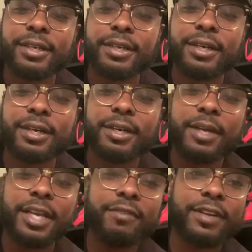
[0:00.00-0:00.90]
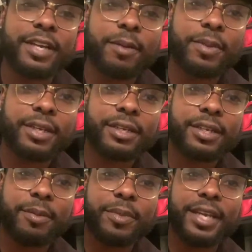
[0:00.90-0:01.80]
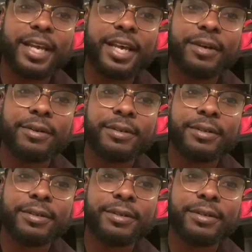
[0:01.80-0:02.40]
Uh, even coming coming down,